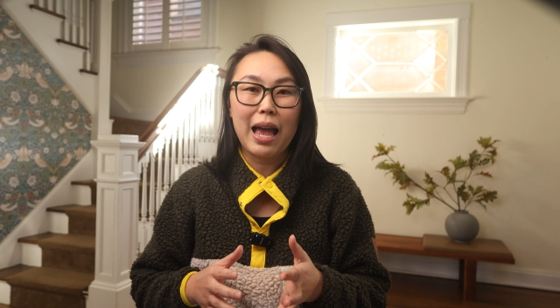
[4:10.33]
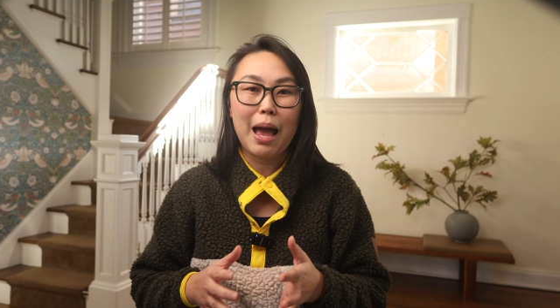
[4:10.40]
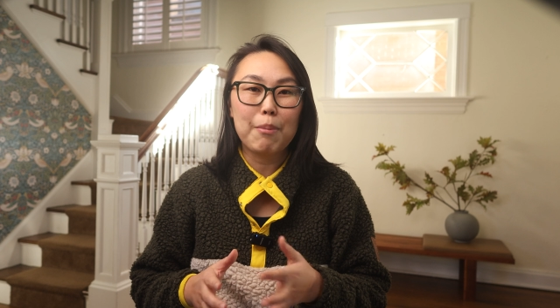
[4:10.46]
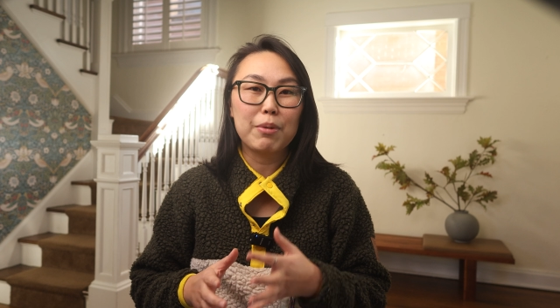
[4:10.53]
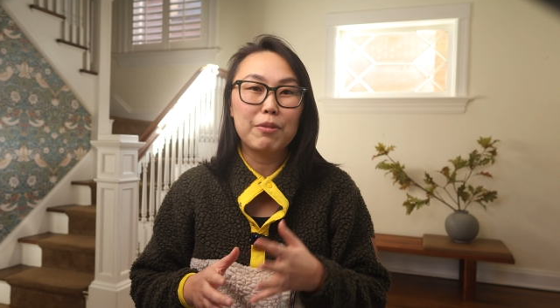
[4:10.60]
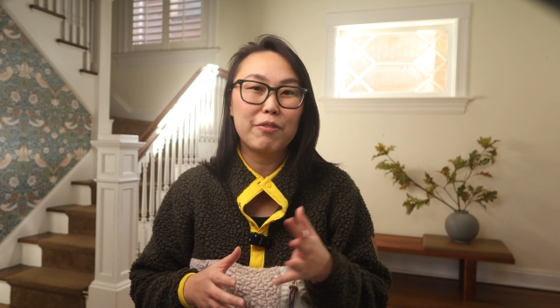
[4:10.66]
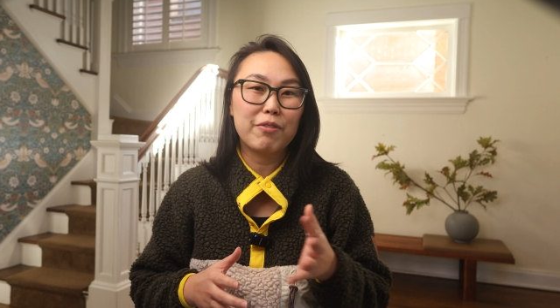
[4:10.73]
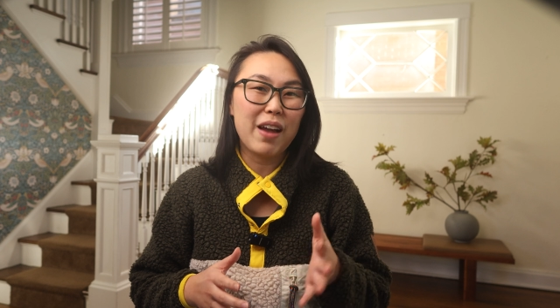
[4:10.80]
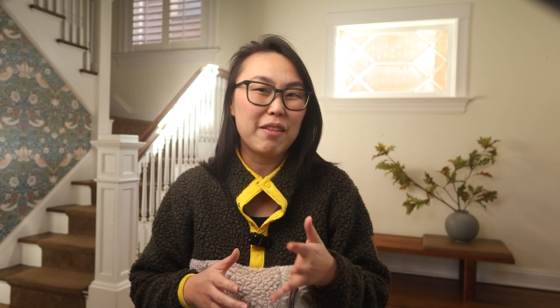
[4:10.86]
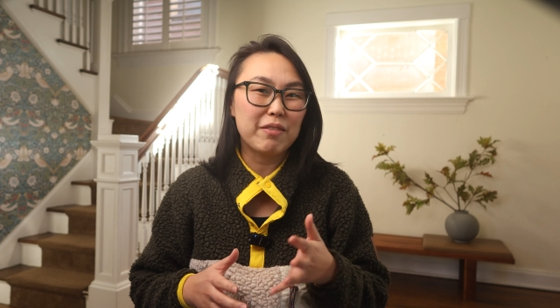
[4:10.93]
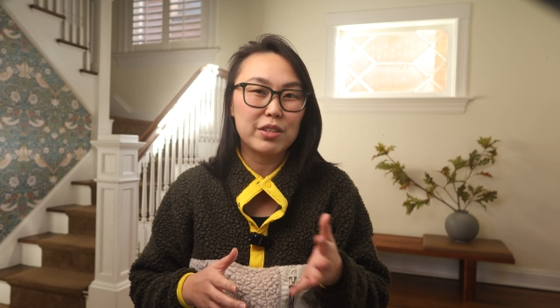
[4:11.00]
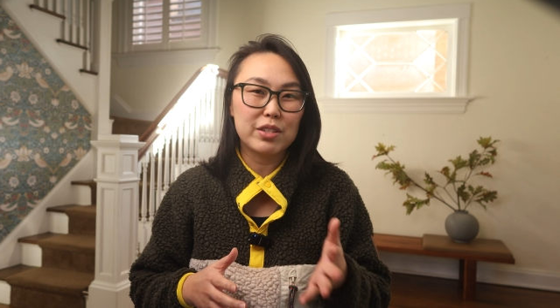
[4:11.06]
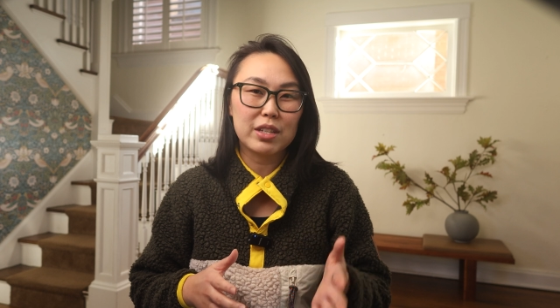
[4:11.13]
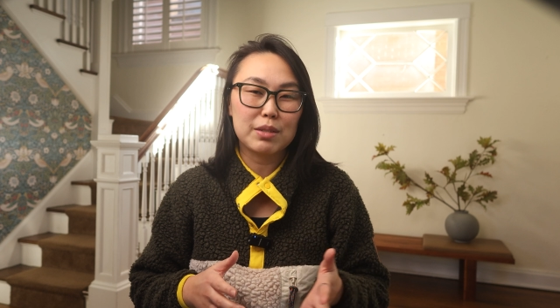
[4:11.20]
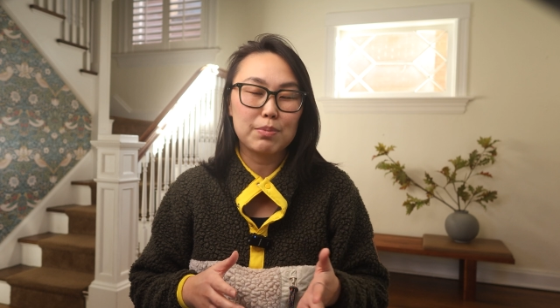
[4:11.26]
happen 5
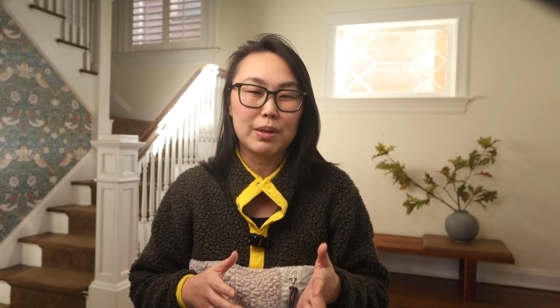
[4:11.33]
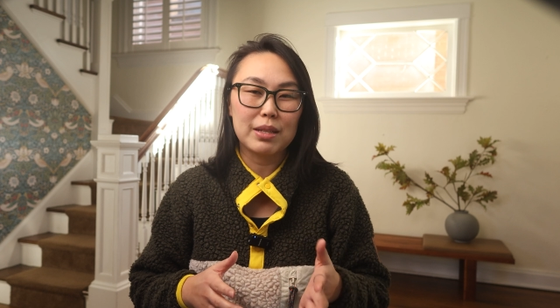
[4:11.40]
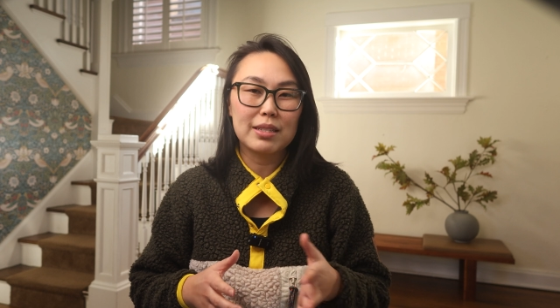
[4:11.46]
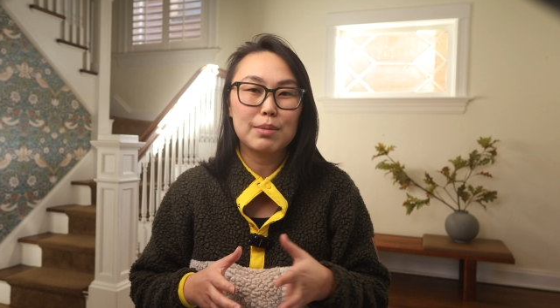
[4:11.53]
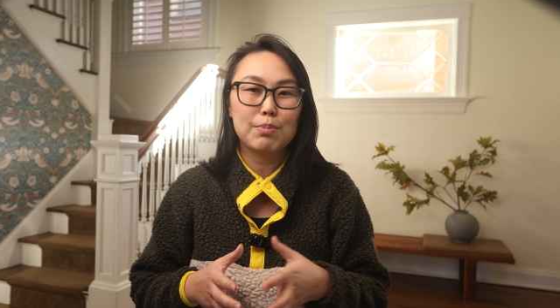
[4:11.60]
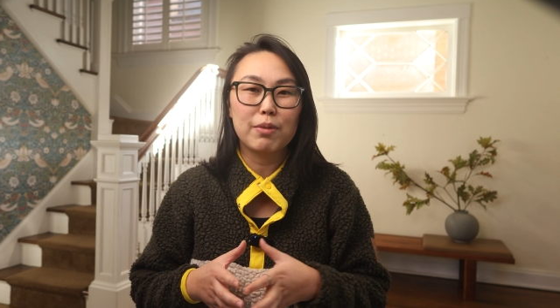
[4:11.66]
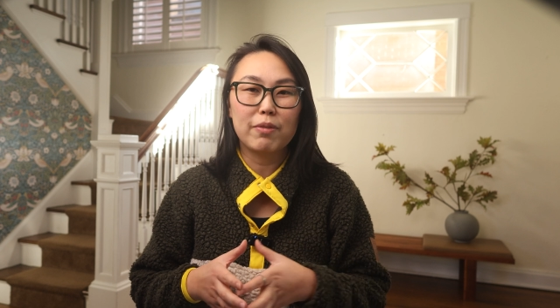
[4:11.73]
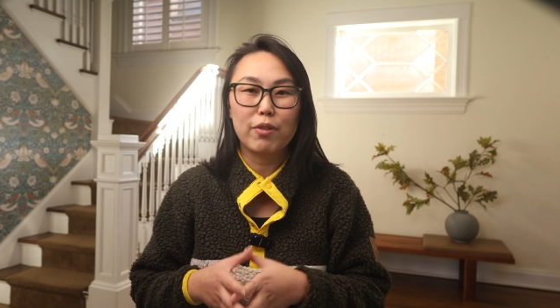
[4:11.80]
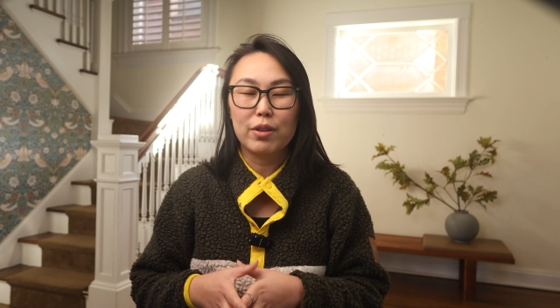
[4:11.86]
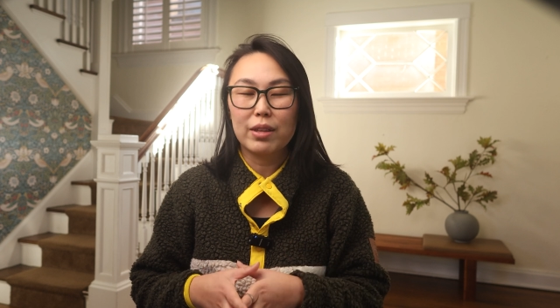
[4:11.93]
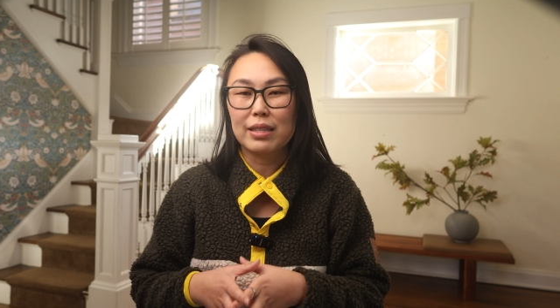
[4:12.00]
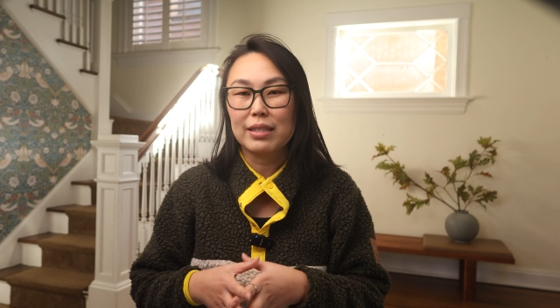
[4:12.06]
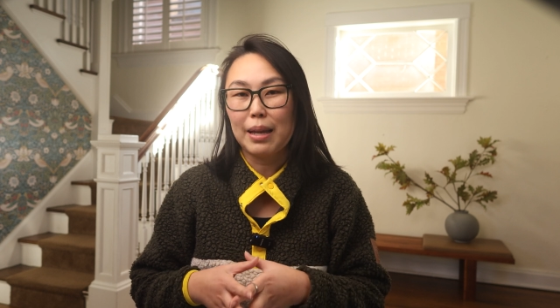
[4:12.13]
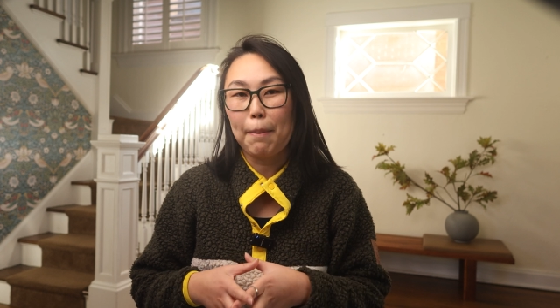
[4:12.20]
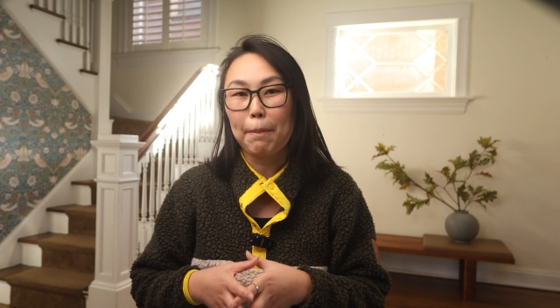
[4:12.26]
to 6 months before
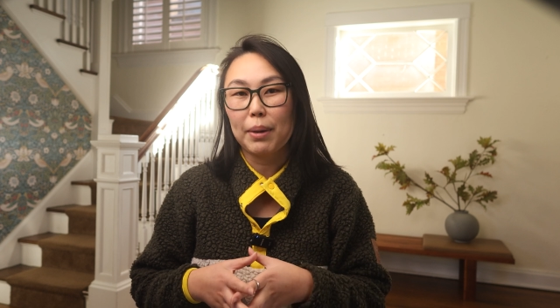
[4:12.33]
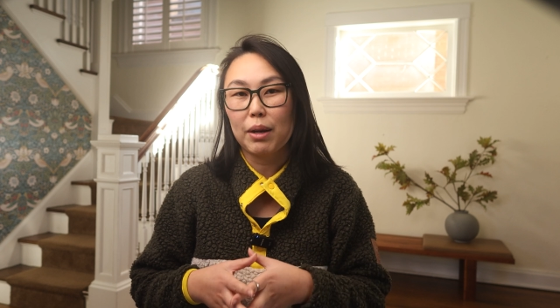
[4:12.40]
the exam